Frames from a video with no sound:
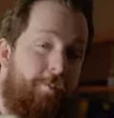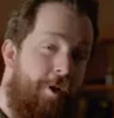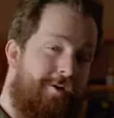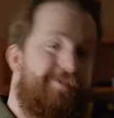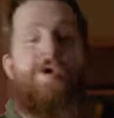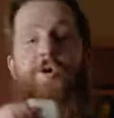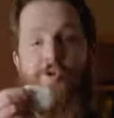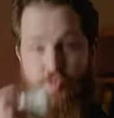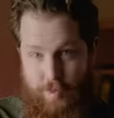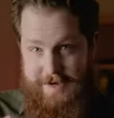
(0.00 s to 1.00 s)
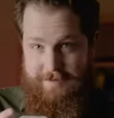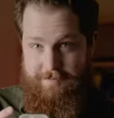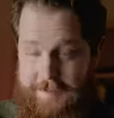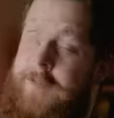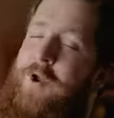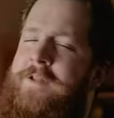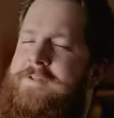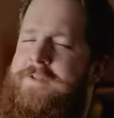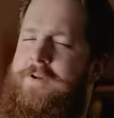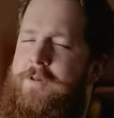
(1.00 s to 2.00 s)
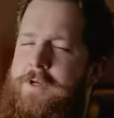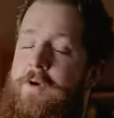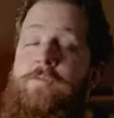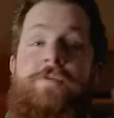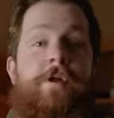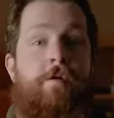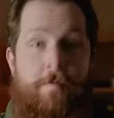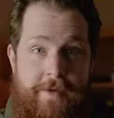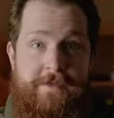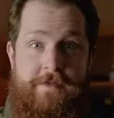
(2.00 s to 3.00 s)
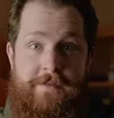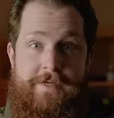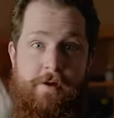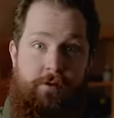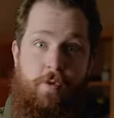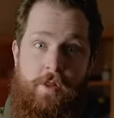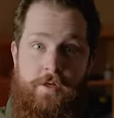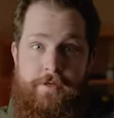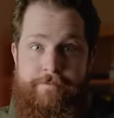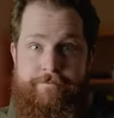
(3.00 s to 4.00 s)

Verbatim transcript: AirPods are great, but they're not necessarily known for their amazing sound quality.